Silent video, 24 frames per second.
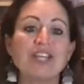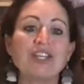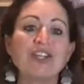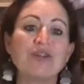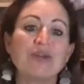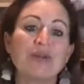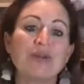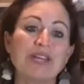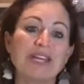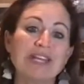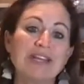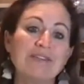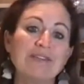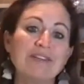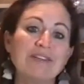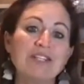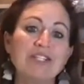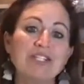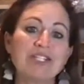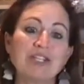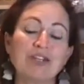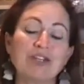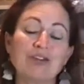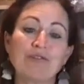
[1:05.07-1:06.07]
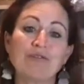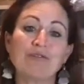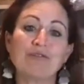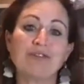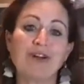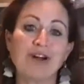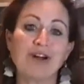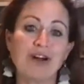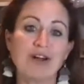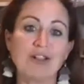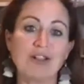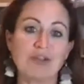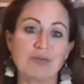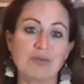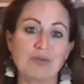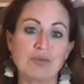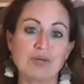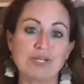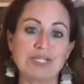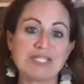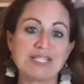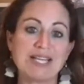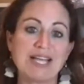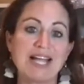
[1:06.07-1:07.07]
You can even do fall on
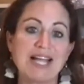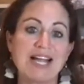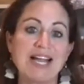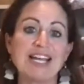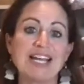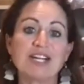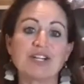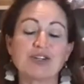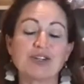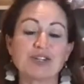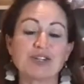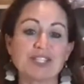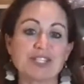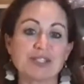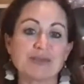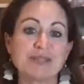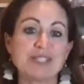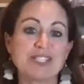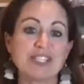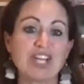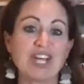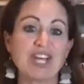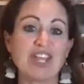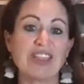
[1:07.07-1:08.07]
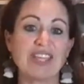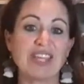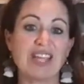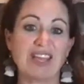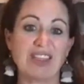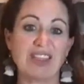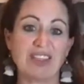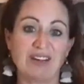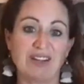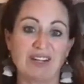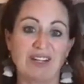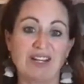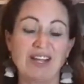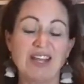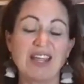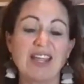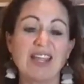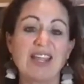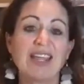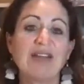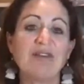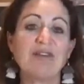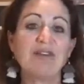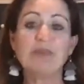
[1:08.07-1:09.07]
one side and Christmas on the other.
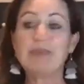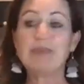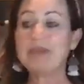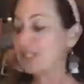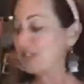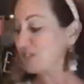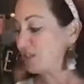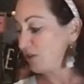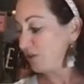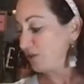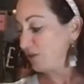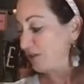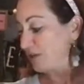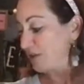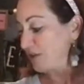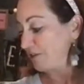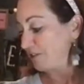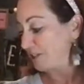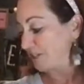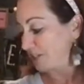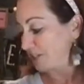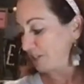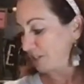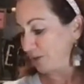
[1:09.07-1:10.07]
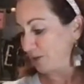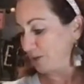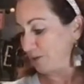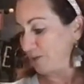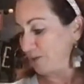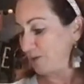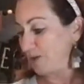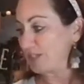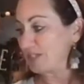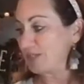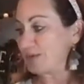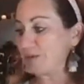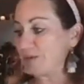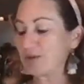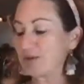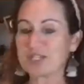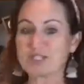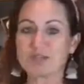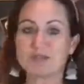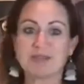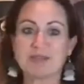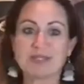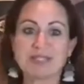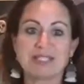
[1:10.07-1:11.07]
It would be so cute to do some
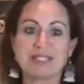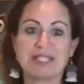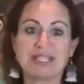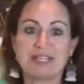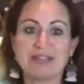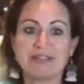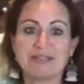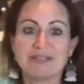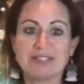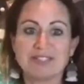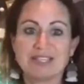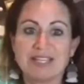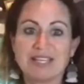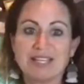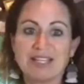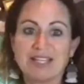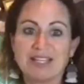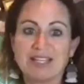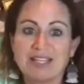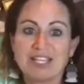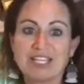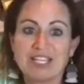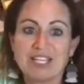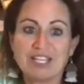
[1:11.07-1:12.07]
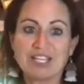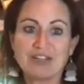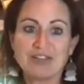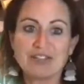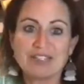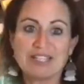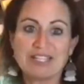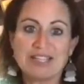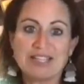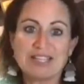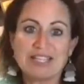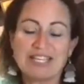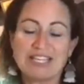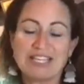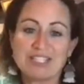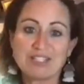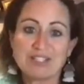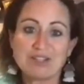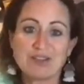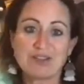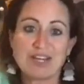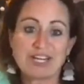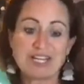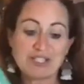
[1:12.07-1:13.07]
Christmas leaves like using
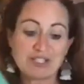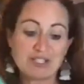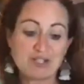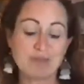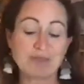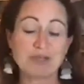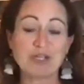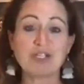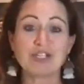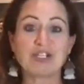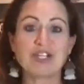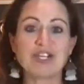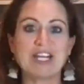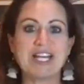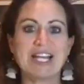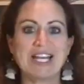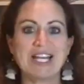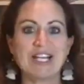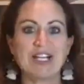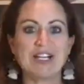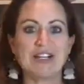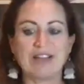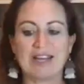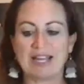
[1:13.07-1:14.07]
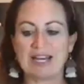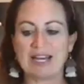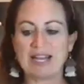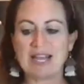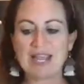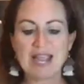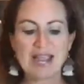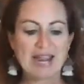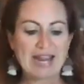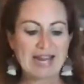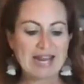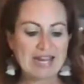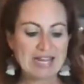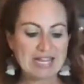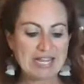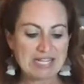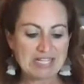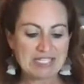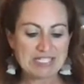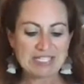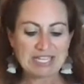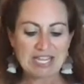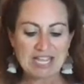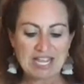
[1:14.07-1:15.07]
these, okay? So I'm gonna show you how to do that.
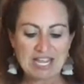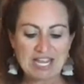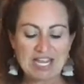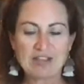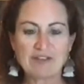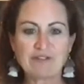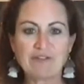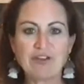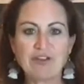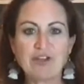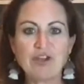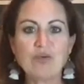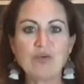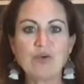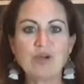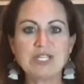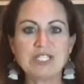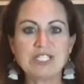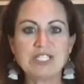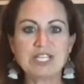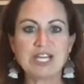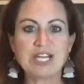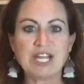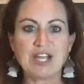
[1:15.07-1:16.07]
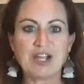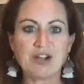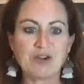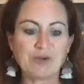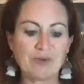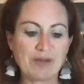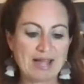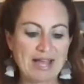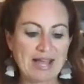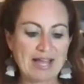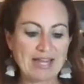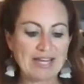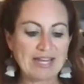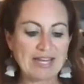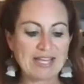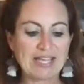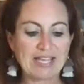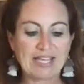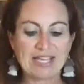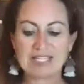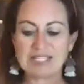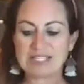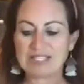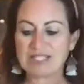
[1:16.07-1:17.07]
And if you want to know how to
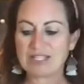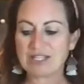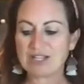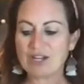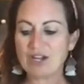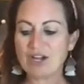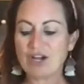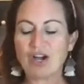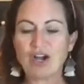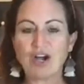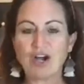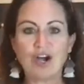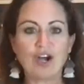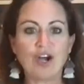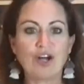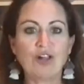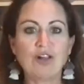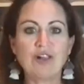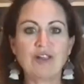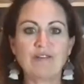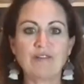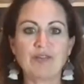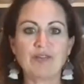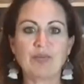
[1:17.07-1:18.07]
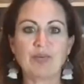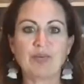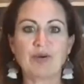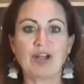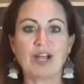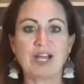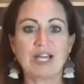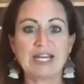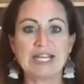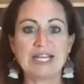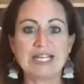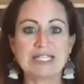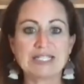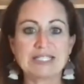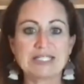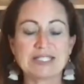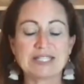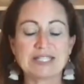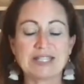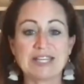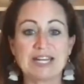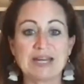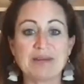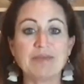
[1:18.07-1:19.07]
get all of the
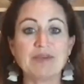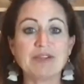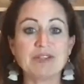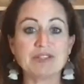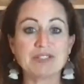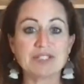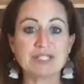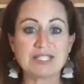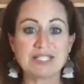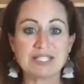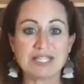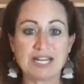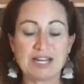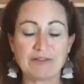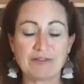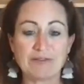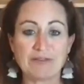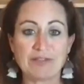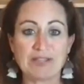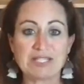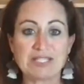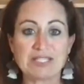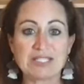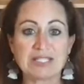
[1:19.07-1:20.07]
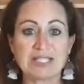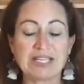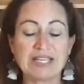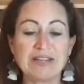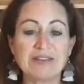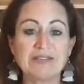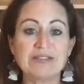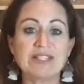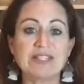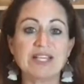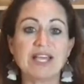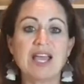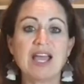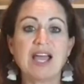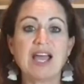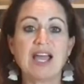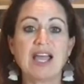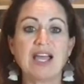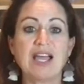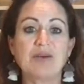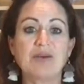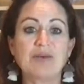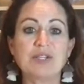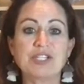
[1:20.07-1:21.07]
products that I'm using tonight for these leaves,
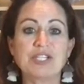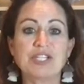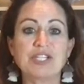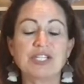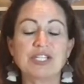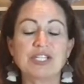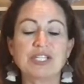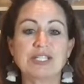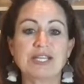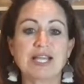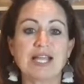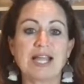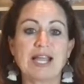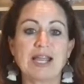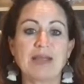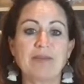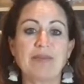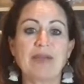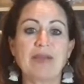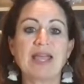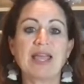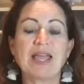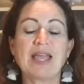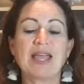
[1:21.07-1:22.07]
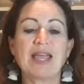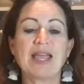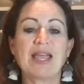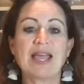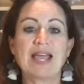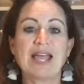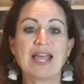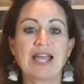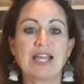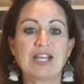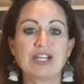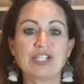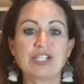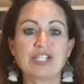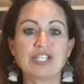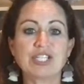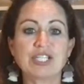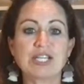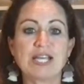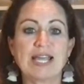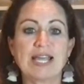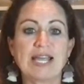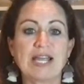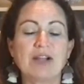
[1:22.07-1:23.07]
I want you to type
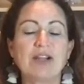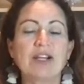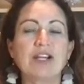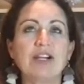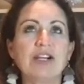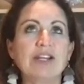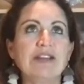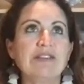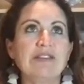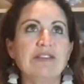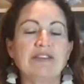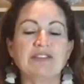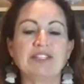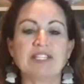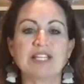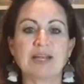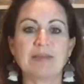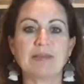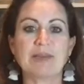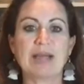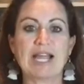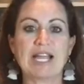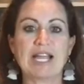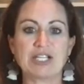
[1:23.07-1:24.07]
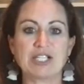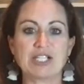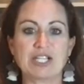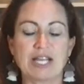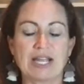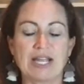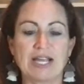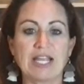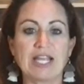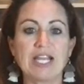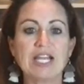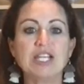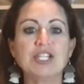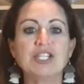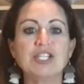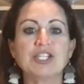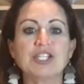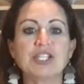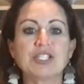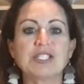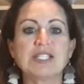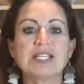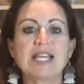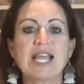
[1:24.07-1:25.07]
hashtag, you don't even have to type hashtag,
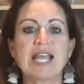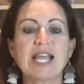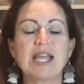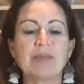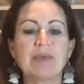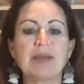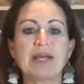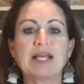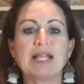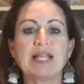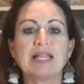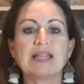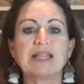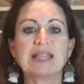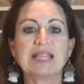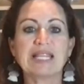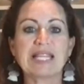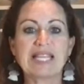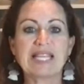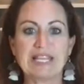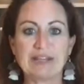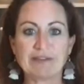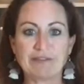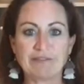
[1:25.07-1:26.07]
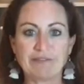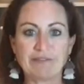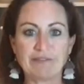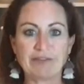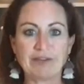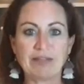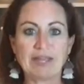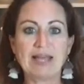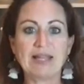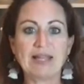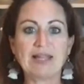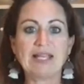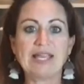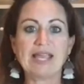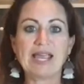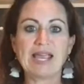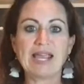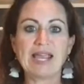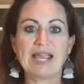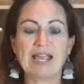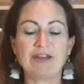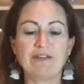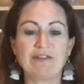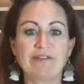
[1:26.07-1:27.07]
just type leaf,
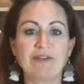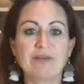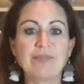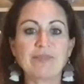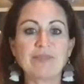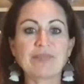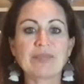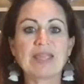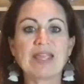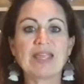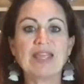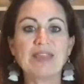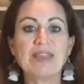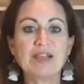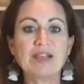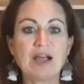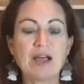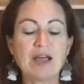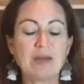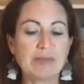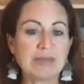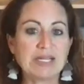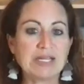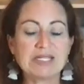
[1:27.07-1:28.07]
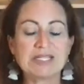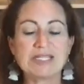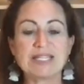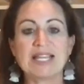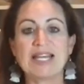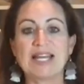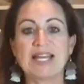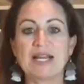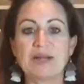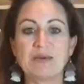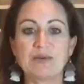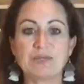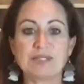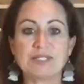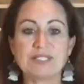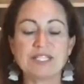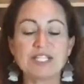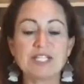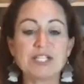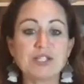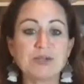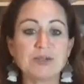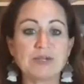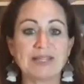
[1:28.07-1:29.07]
L-E-A-F, in the comments and I will
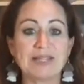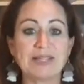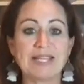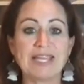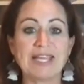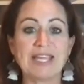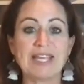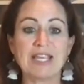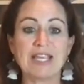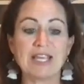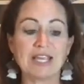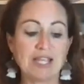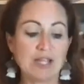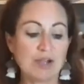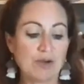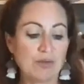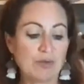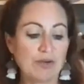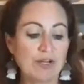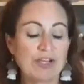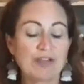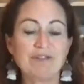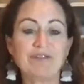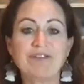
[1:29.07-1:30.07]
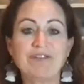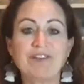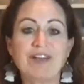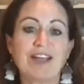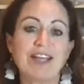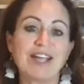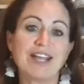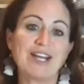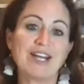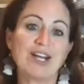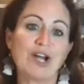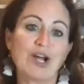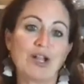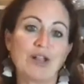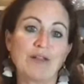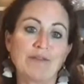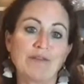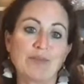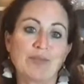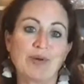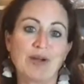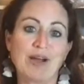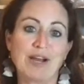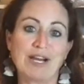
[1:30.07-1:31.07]
send you a link where you can find all of
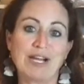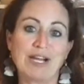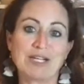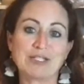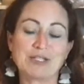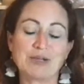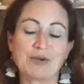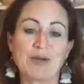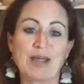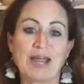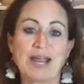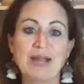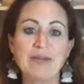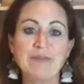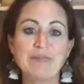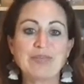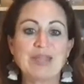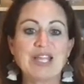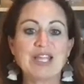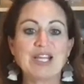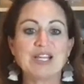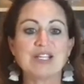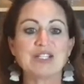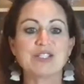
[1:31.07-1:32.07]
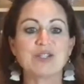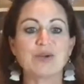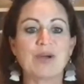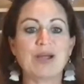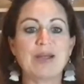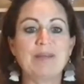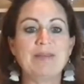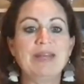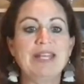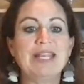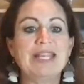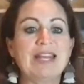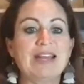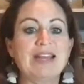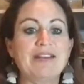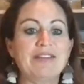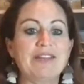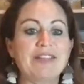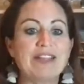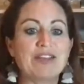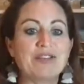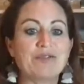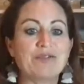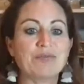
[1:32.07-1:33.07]
the products, okay? So I'm gonna get
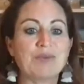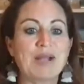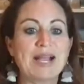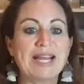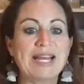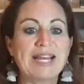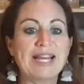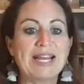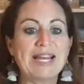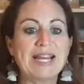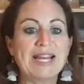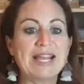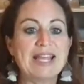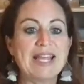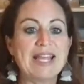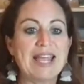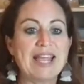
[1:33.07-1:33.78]
everything ready.